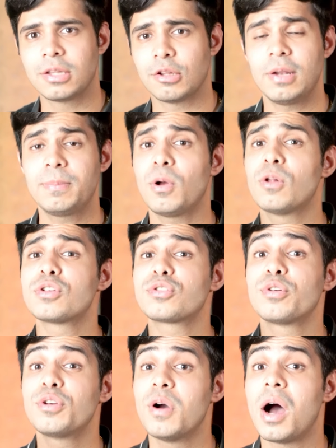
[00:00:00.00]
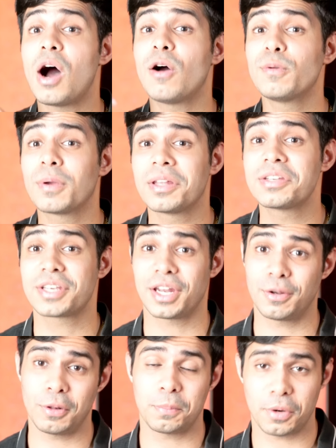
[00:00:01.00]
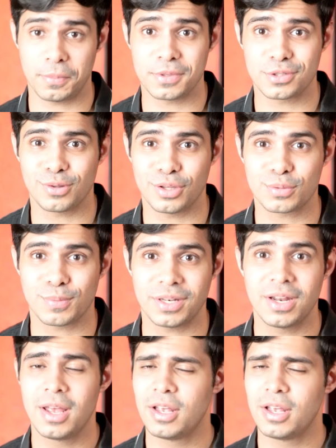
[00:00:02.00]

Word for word: Now, let me also show you how you can schedule appointments on this one.